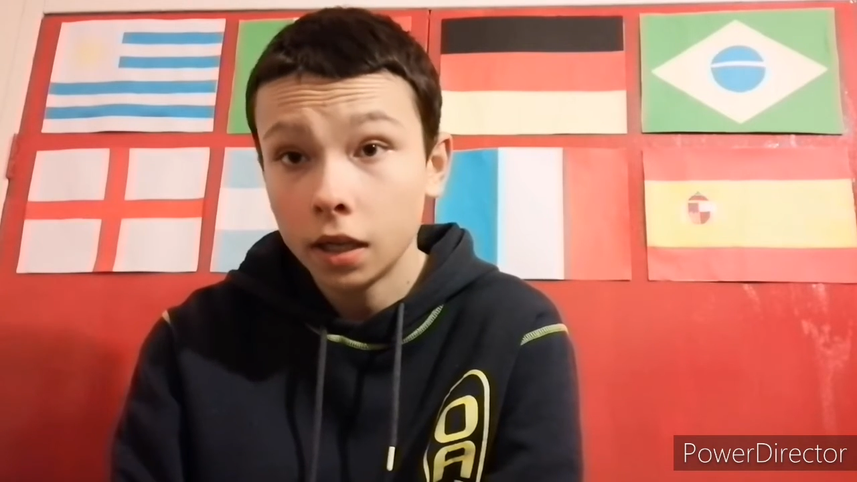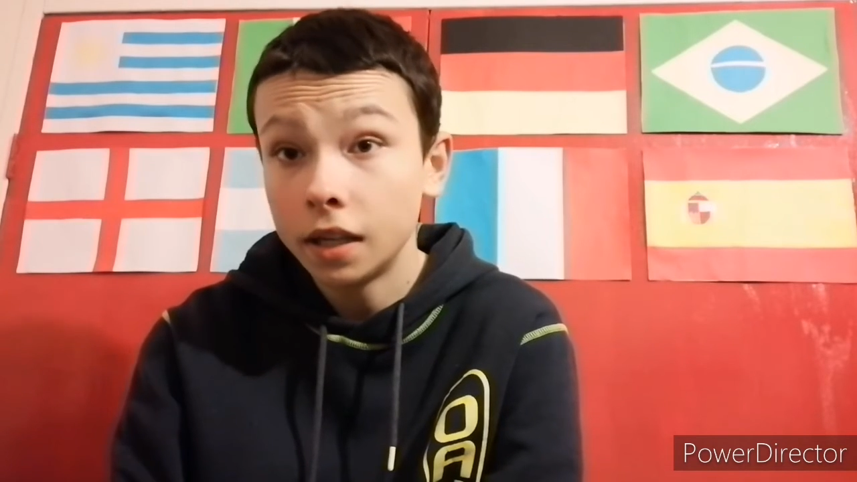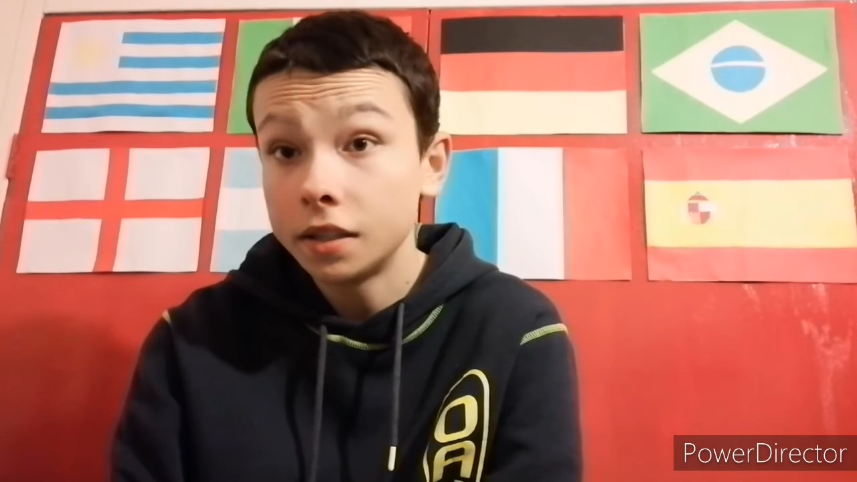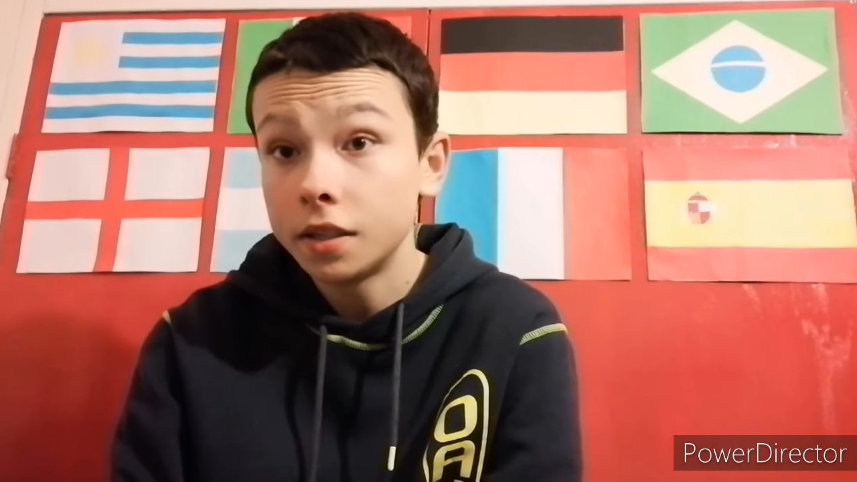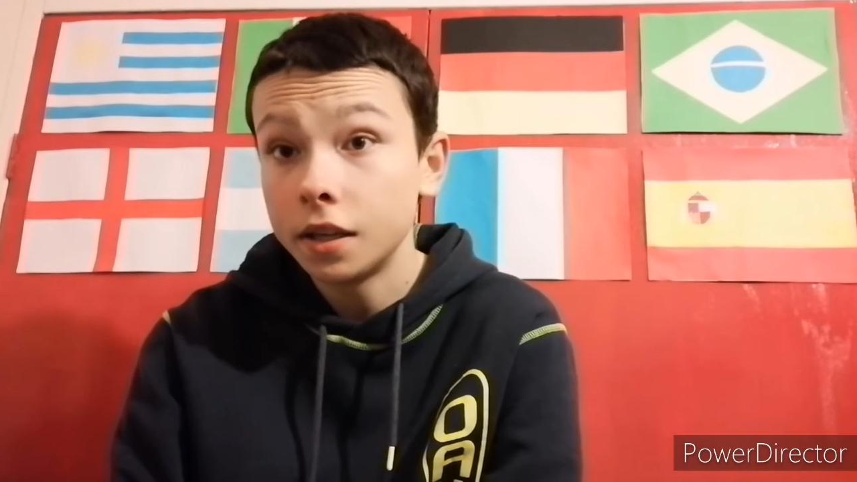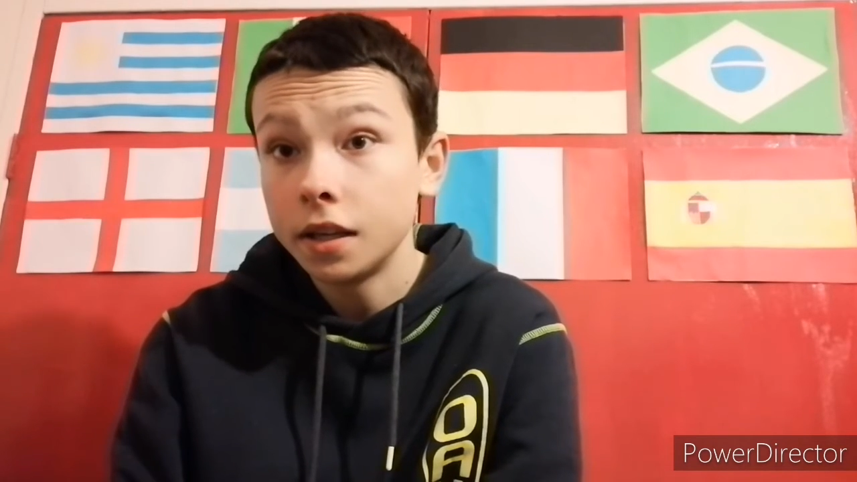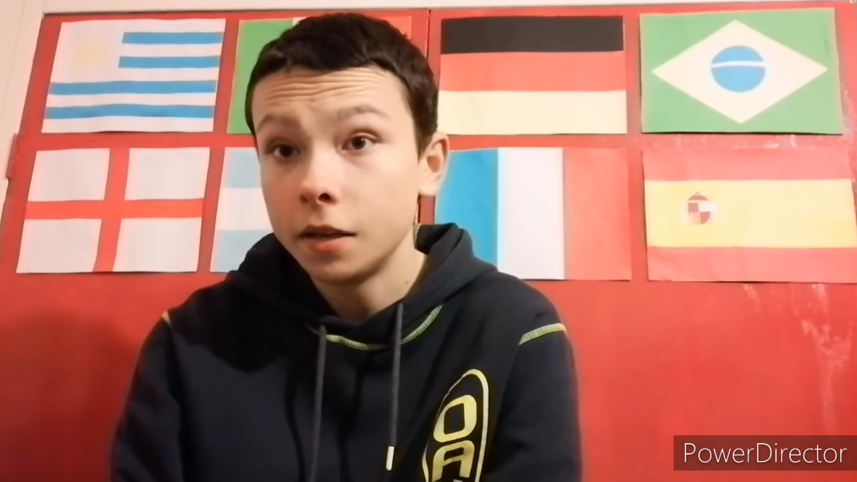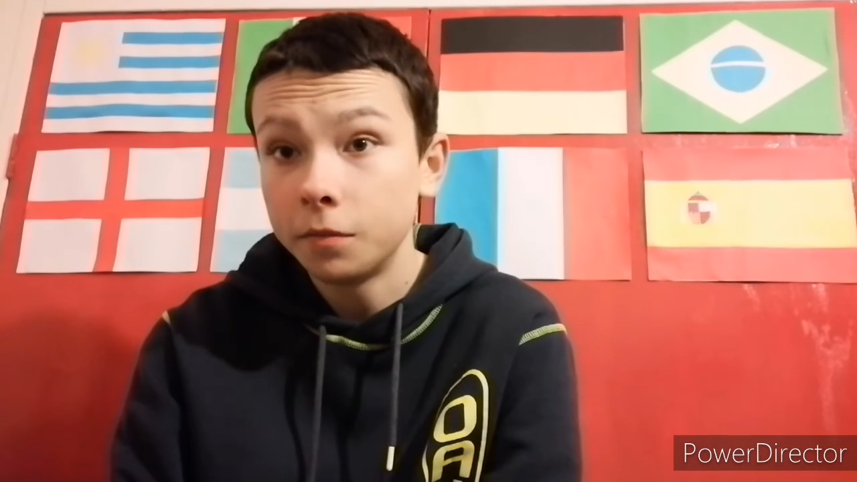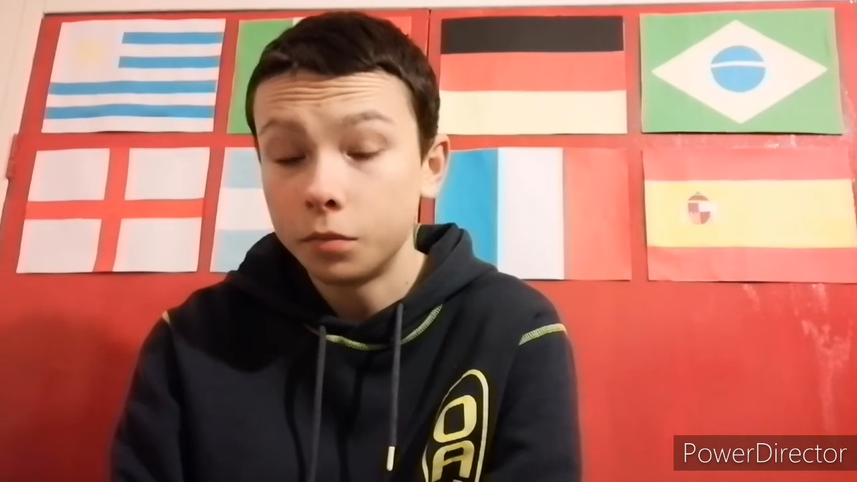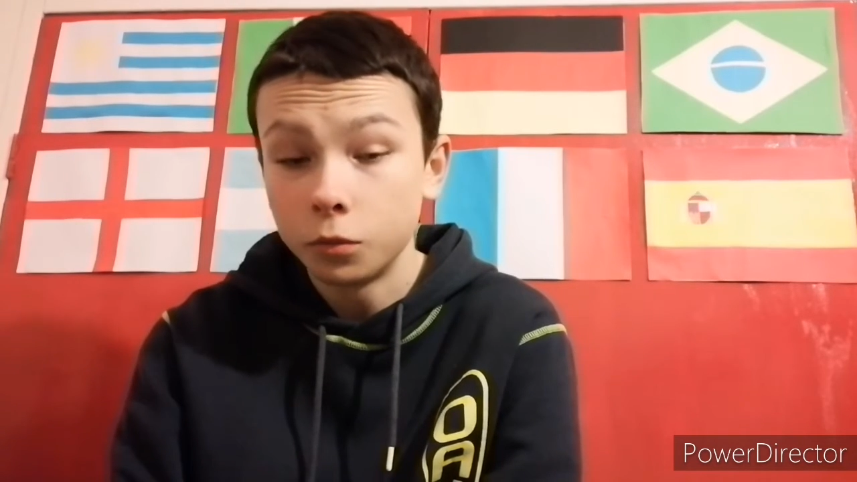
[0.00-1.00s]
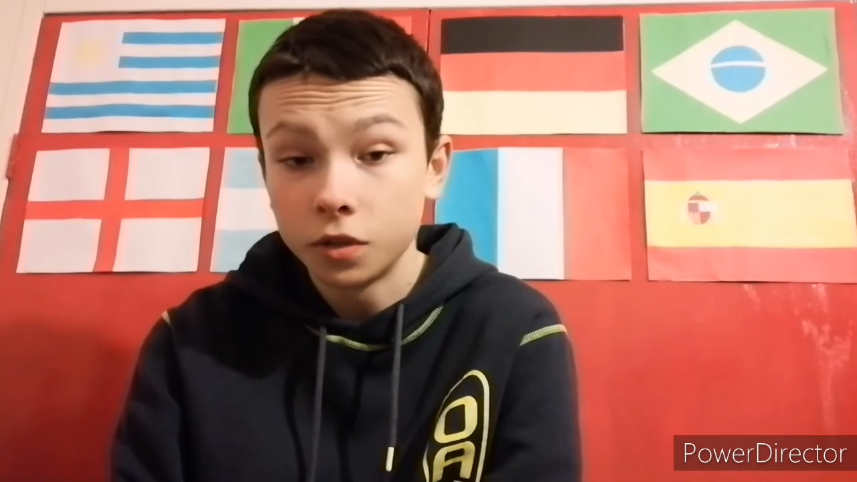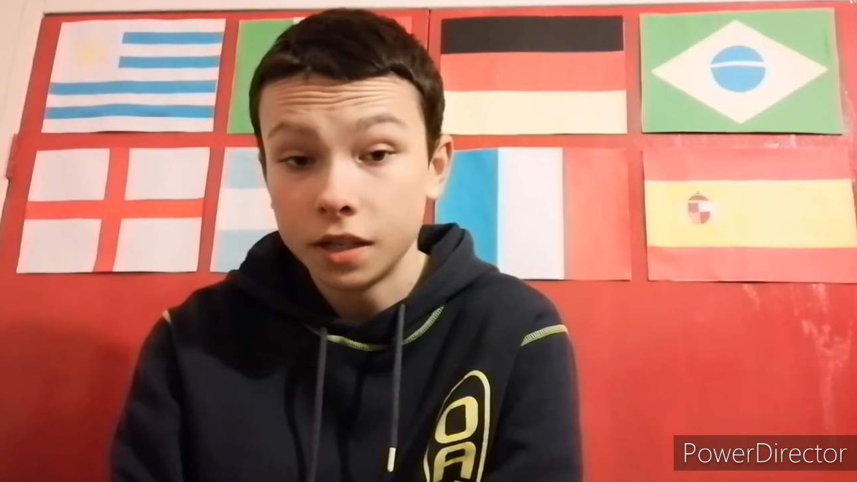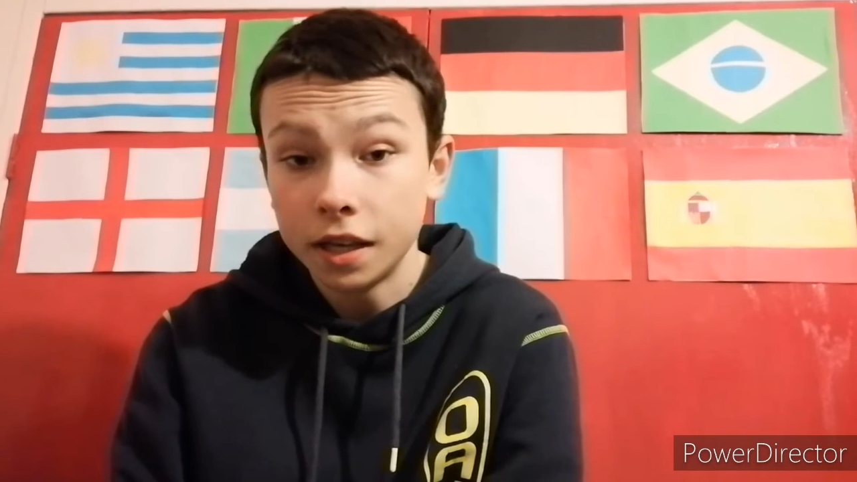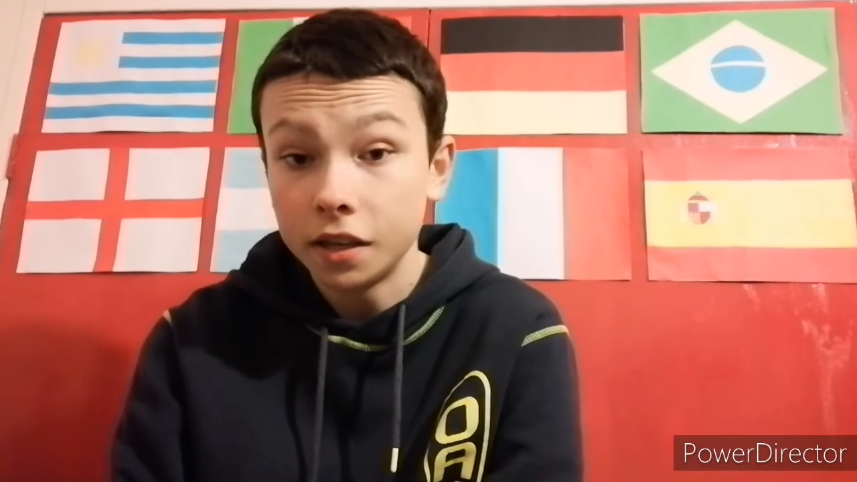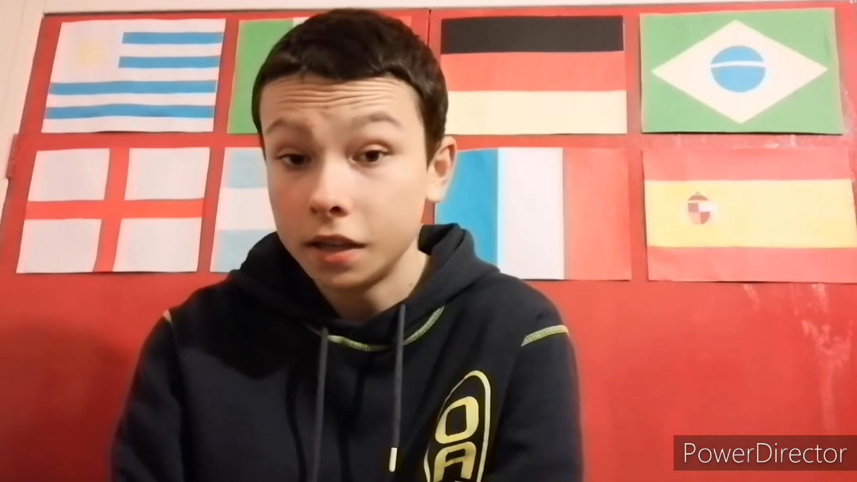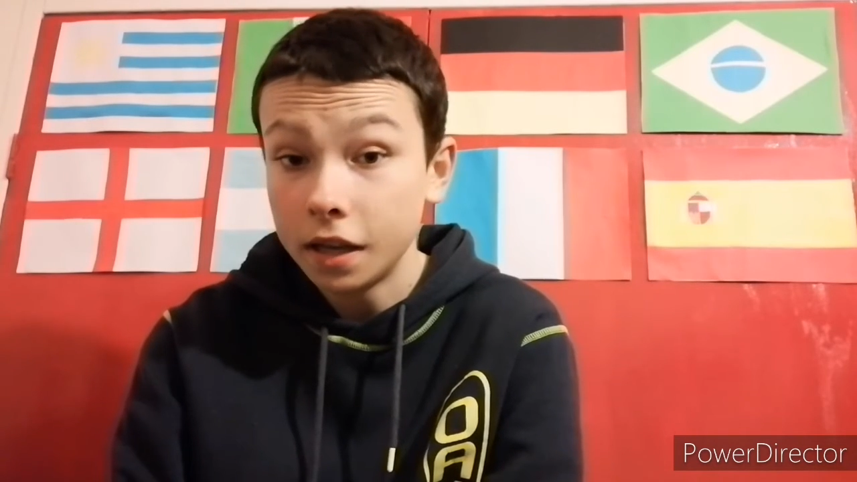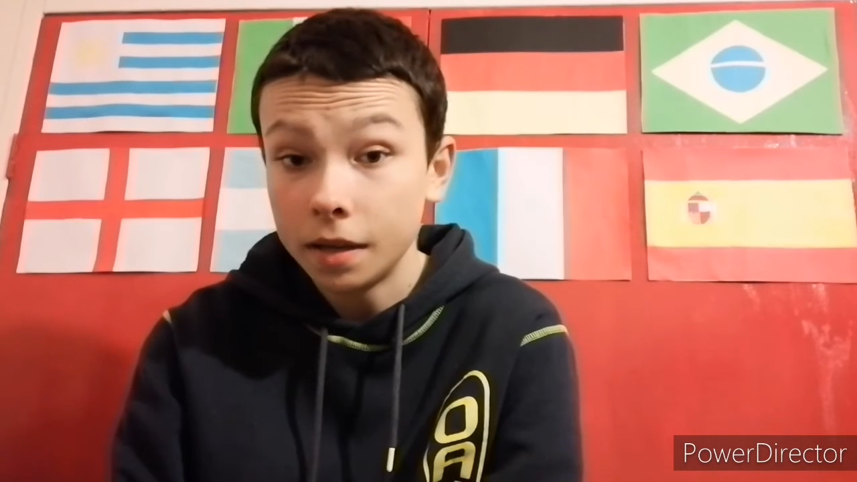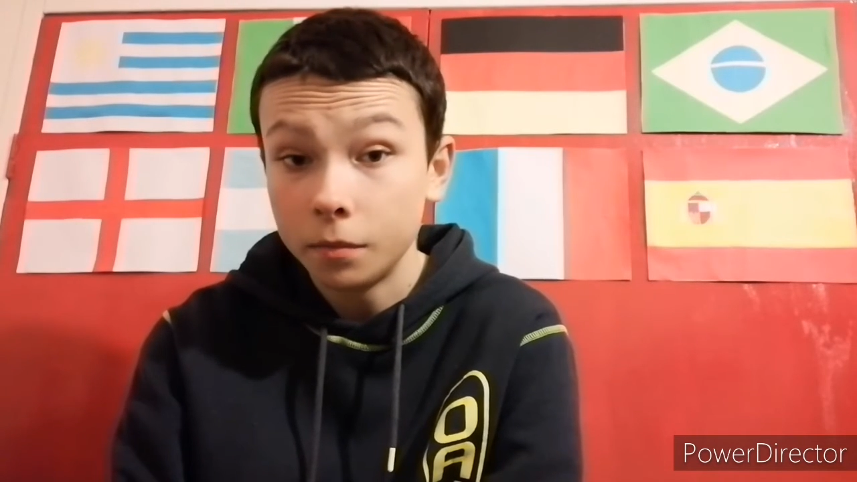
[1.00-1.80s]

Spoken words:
And Liverpool's second